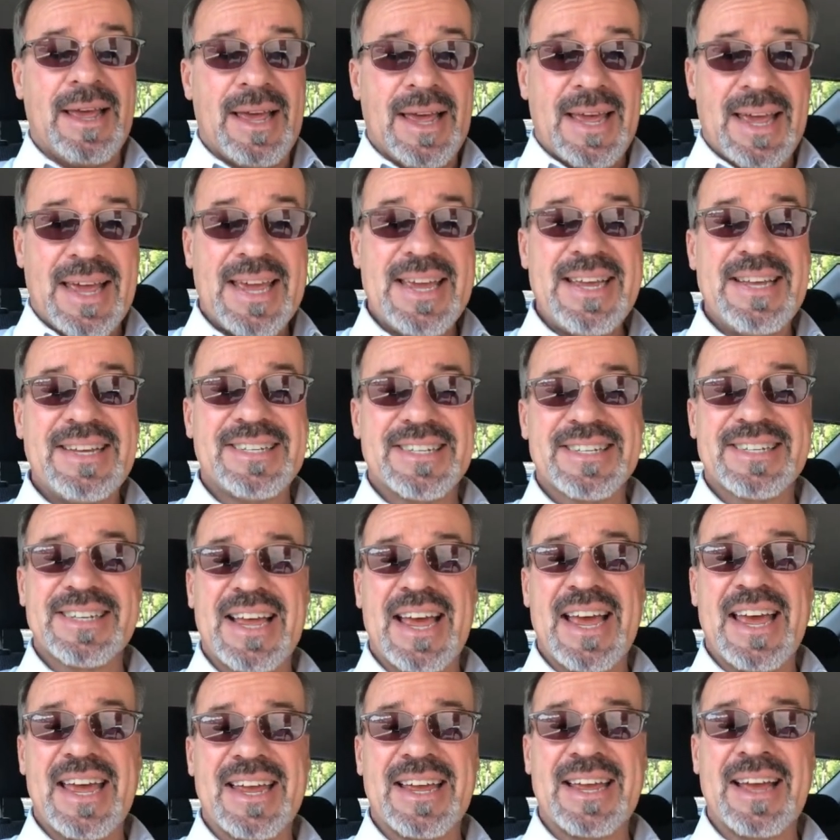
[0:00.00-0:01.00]
He's
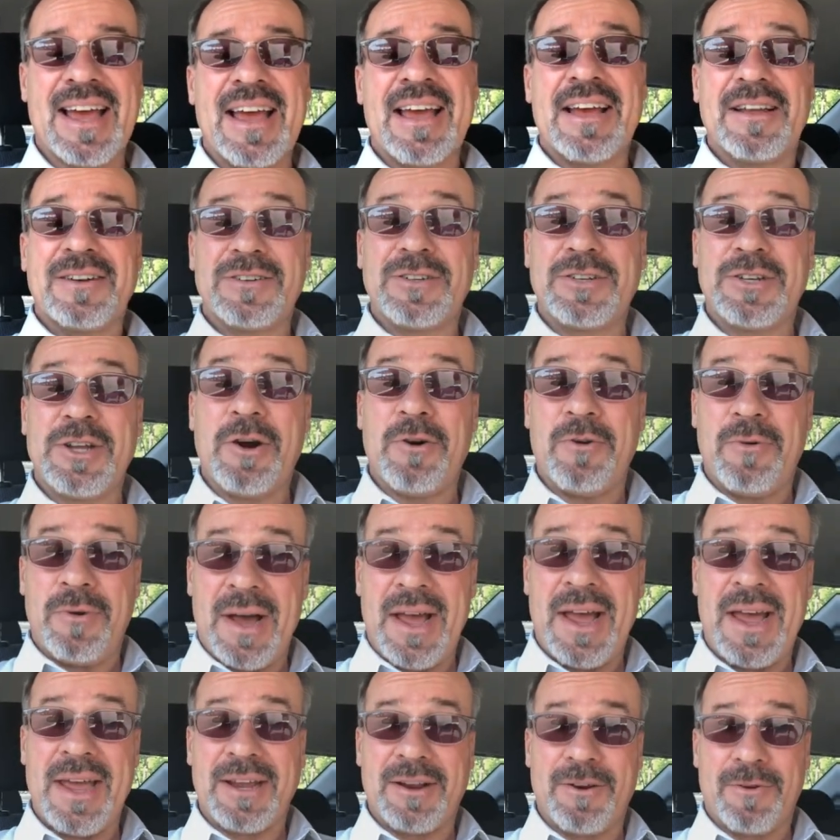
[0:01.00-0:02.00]
saying, don't
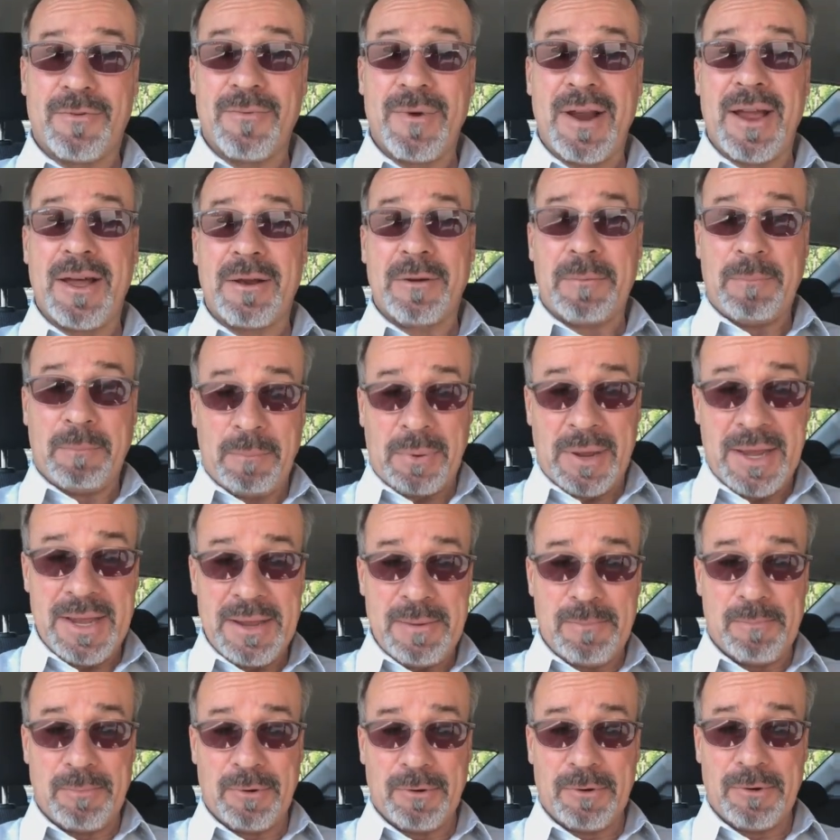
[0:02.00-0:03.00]
hang around
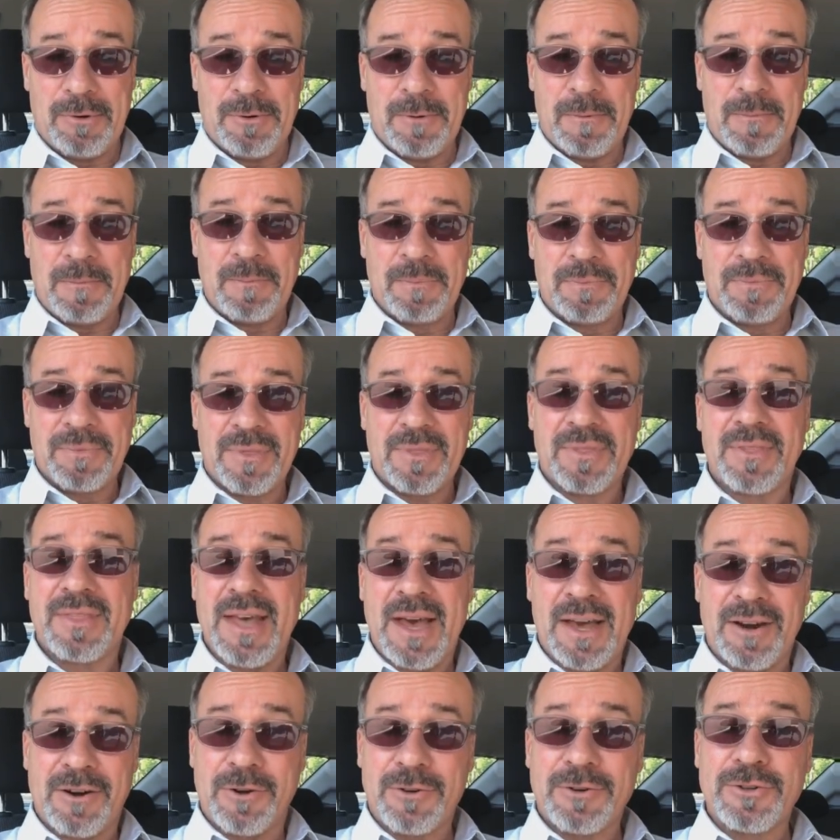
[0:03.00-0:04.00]
people
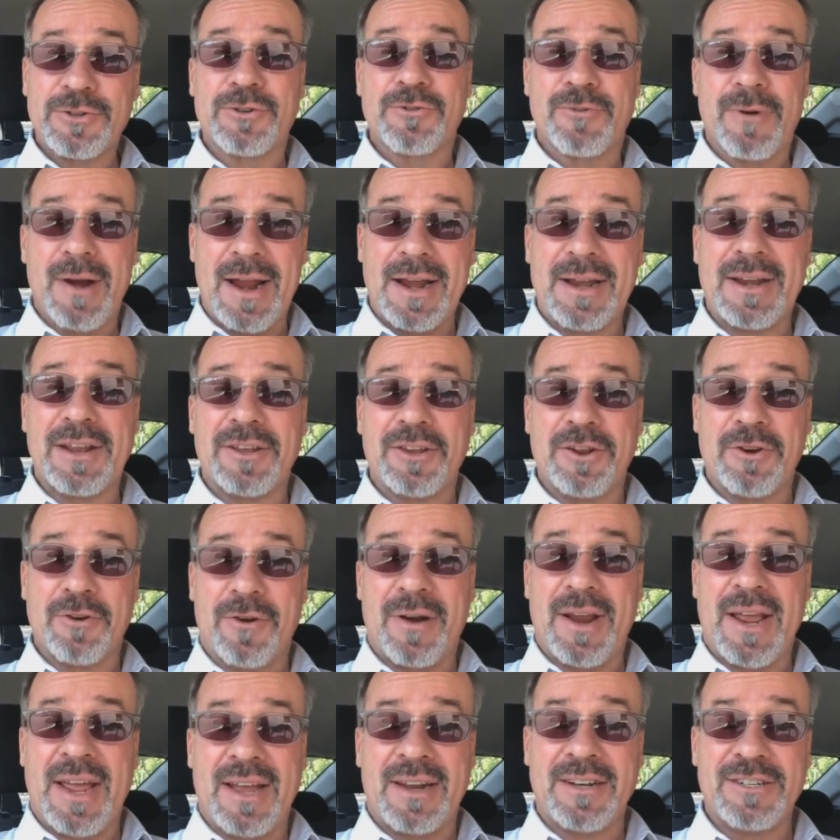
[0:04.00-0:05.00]
that are draining
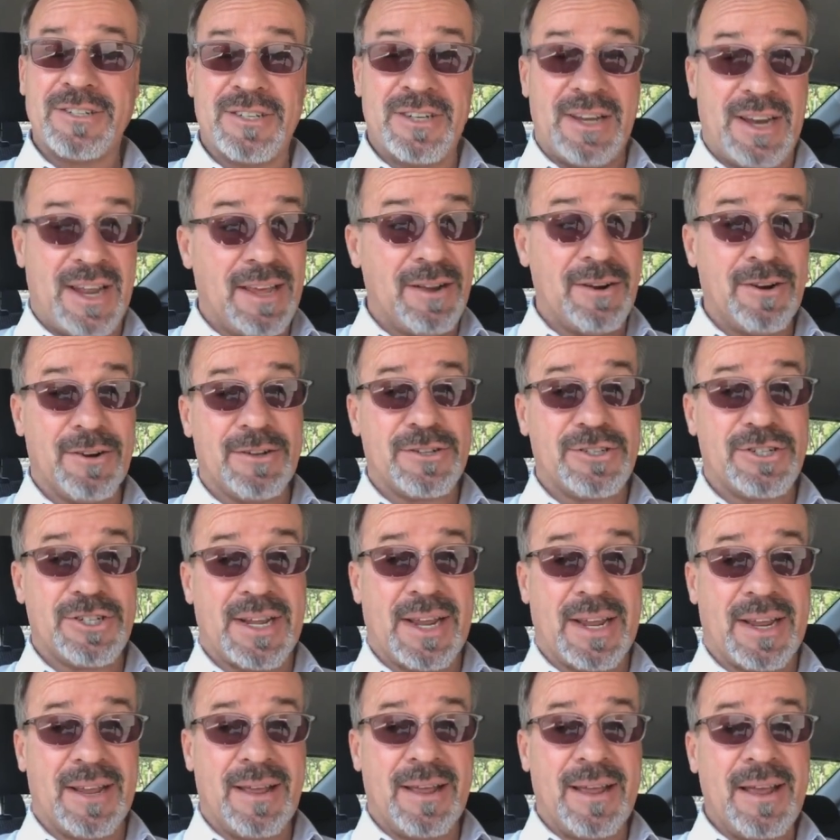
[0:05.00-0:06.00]
your
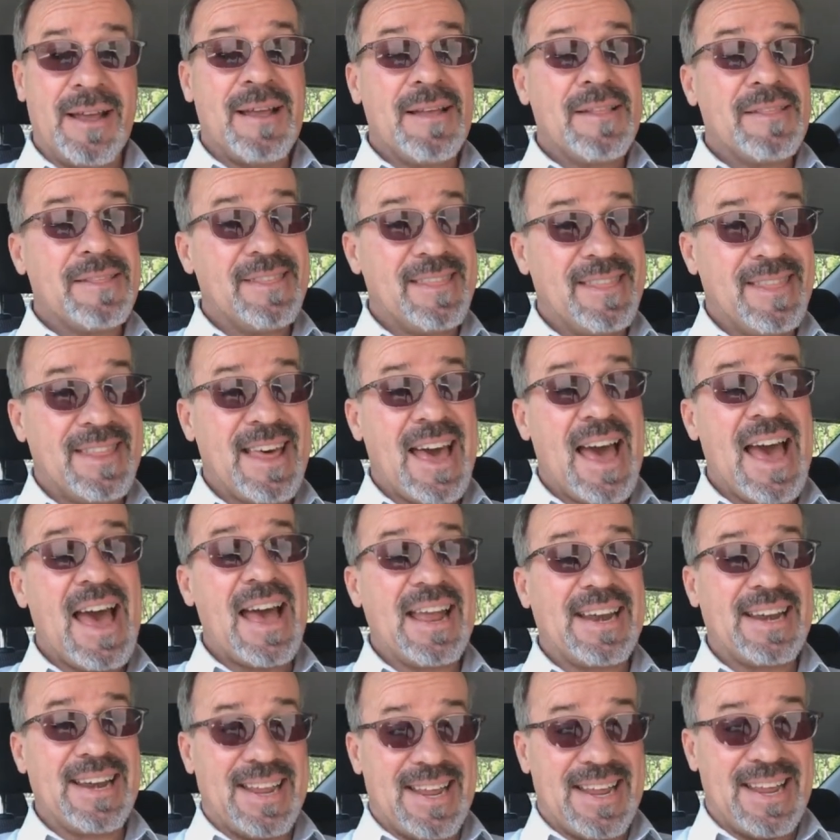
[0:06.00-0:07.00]
energy.
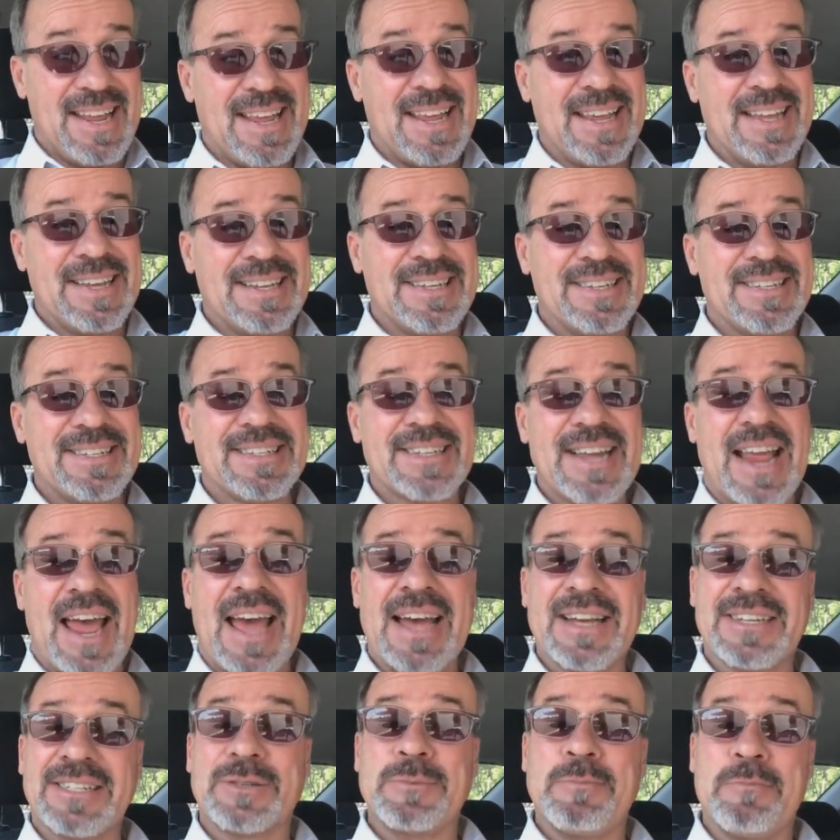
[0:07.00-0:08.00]
That is
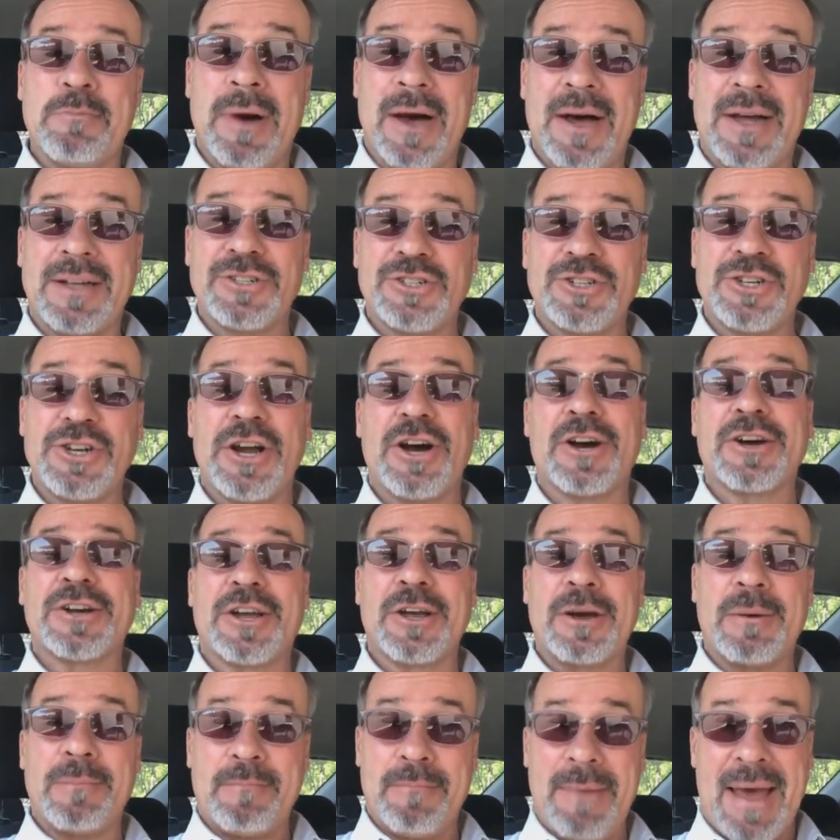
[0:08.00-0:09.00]
as much a
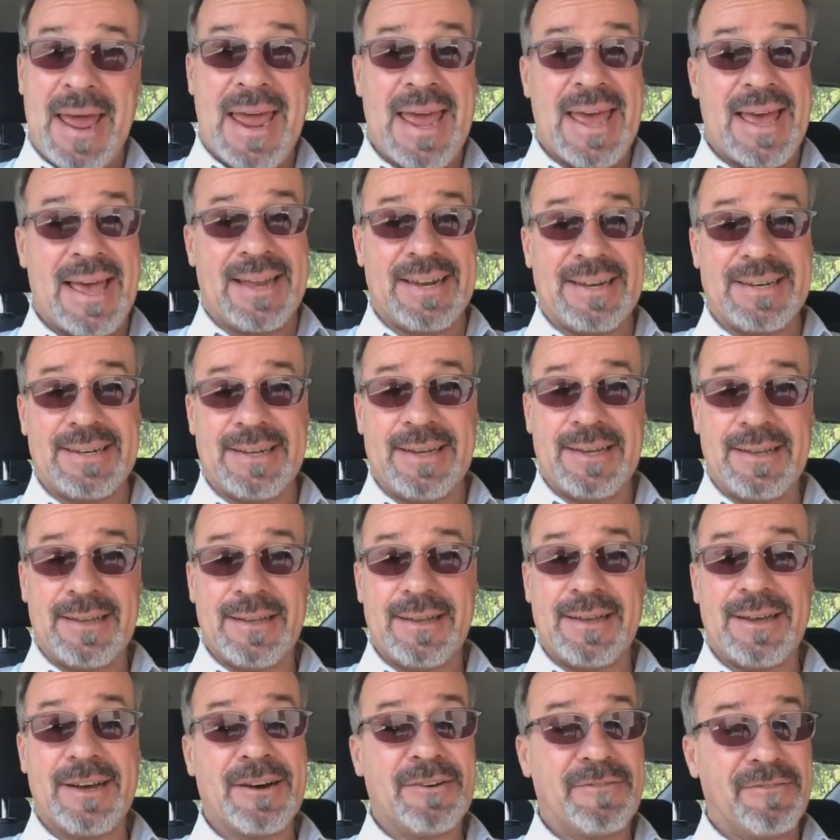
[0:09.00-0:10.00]
command
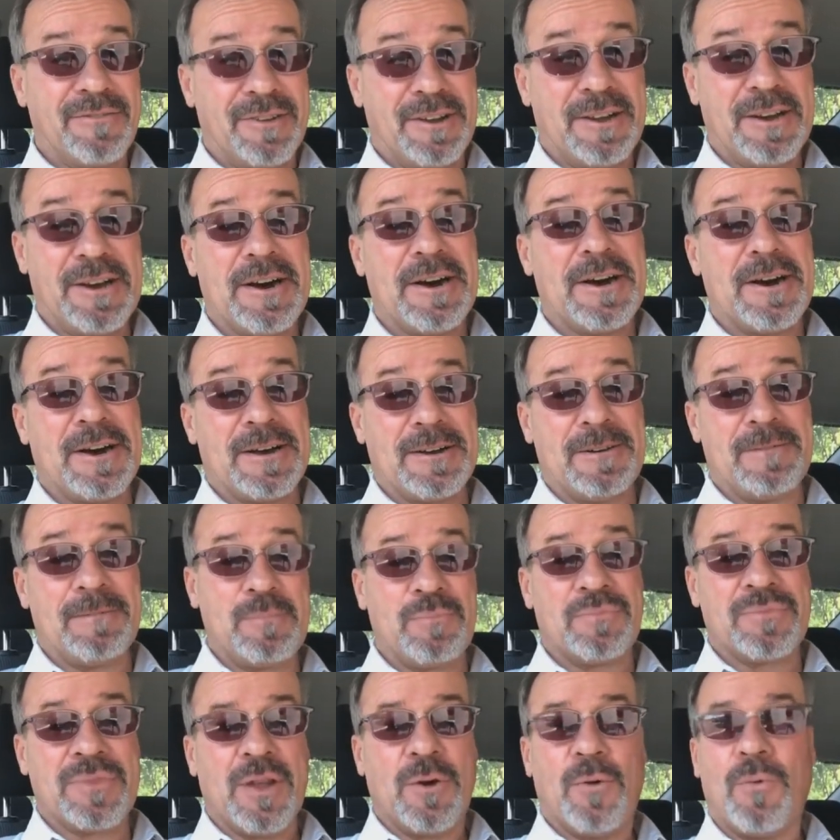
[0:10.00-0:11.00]
of God.
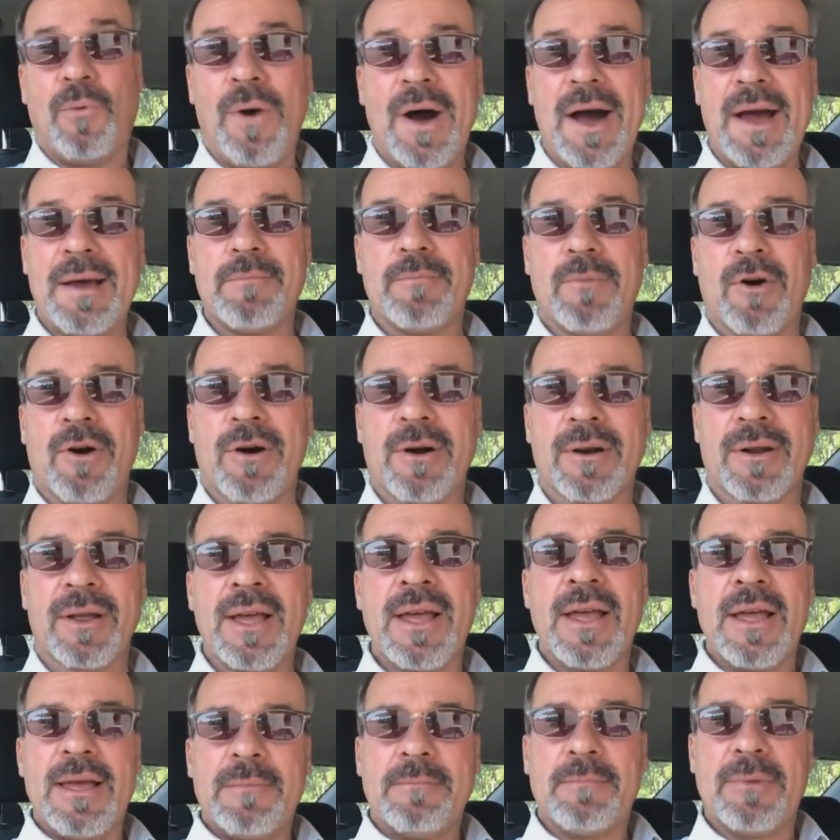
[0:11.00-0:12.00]
Why, Mark?
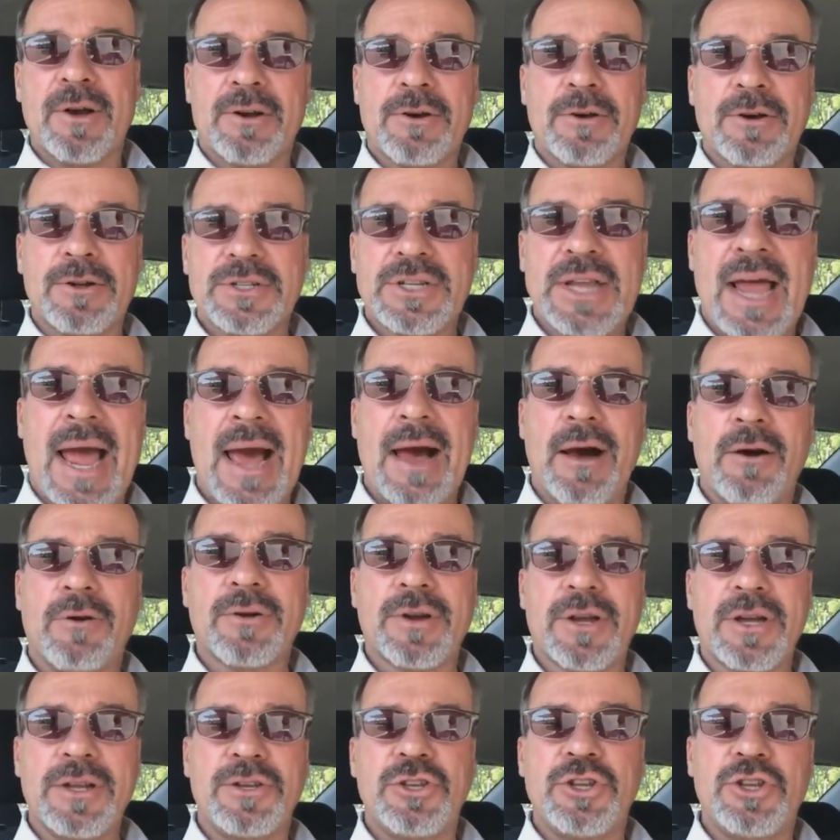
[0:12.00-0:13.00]
Because how
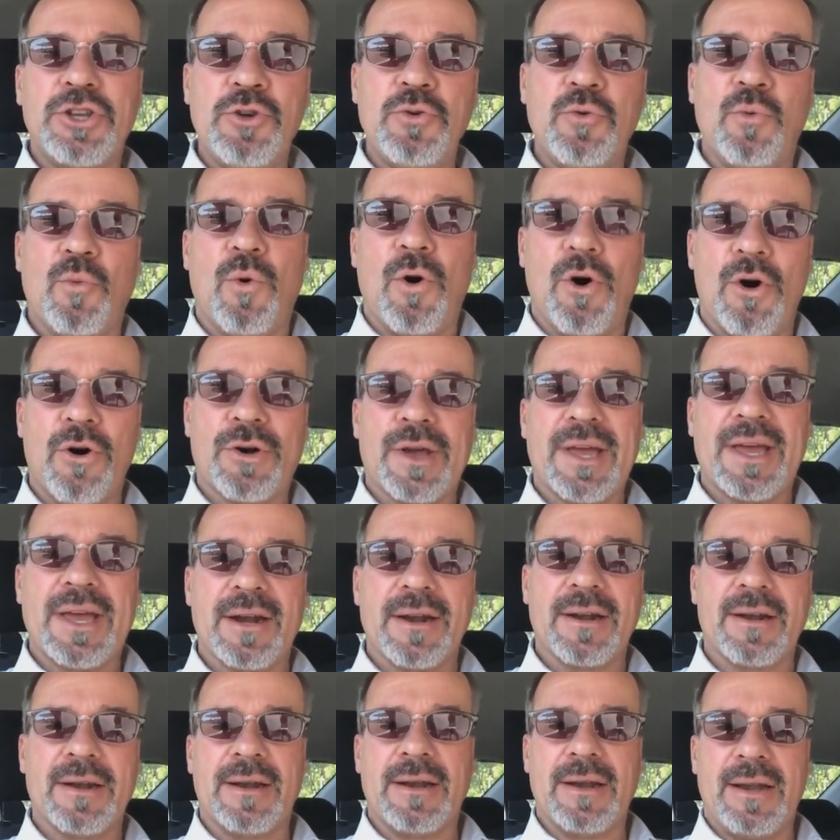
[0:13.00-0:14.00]
can you walk
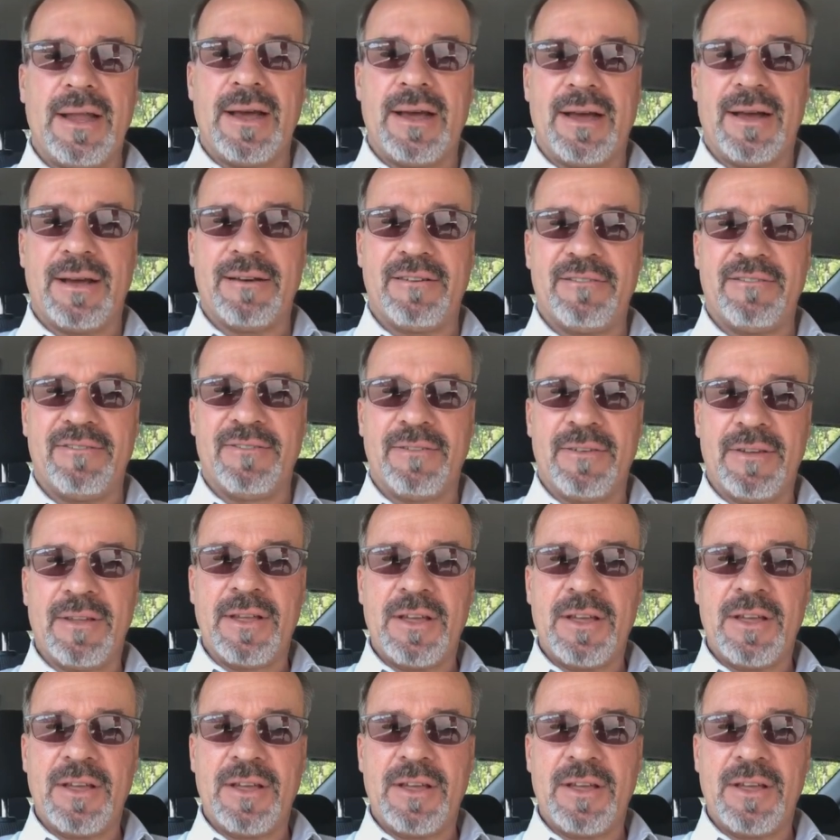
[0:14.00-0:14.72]
in love